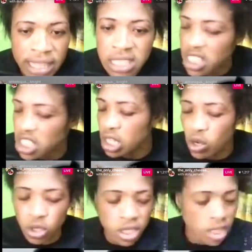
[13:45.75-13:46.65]
Do man say
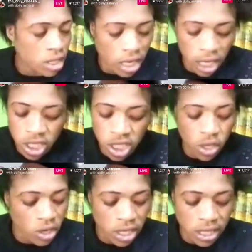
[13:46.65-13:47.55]
she don't suck
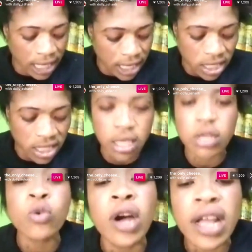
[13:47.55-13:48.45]
it, she only
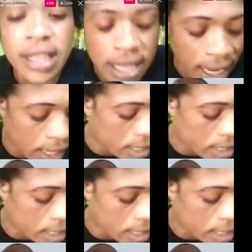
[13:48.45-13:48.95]
taste it. One